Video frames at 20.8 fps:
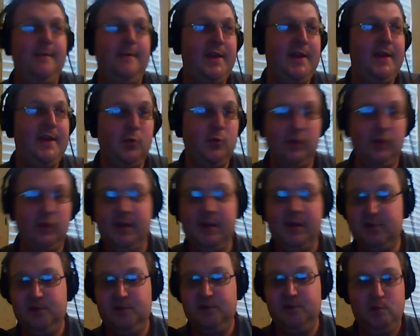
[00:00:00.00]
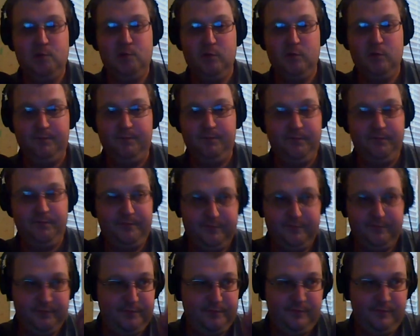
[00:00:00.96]
He will get you
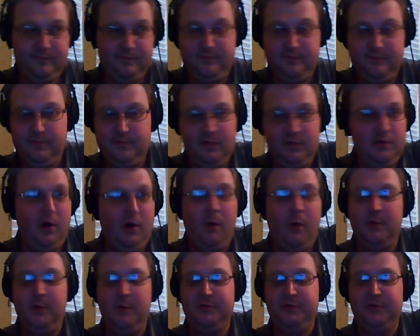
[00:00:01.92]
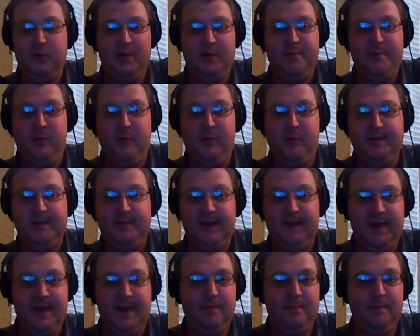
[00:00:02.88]
almost 20 points a
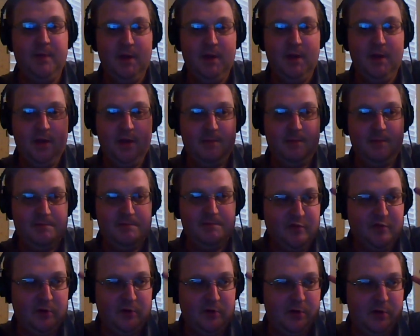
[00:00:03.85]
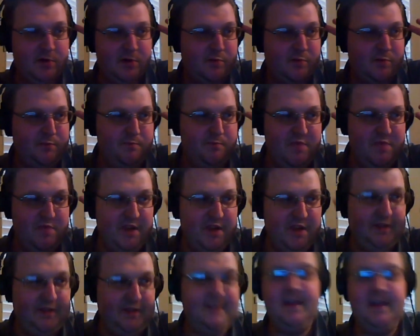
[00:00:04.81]
game for
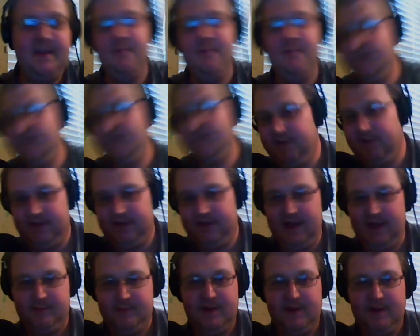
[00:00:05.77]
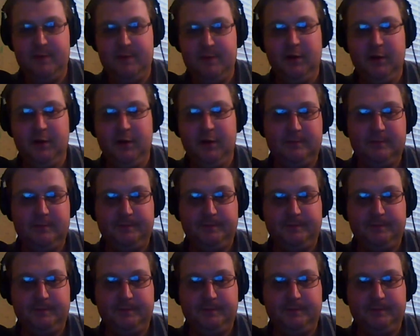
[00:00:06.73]
at least 80% of the games that he plays.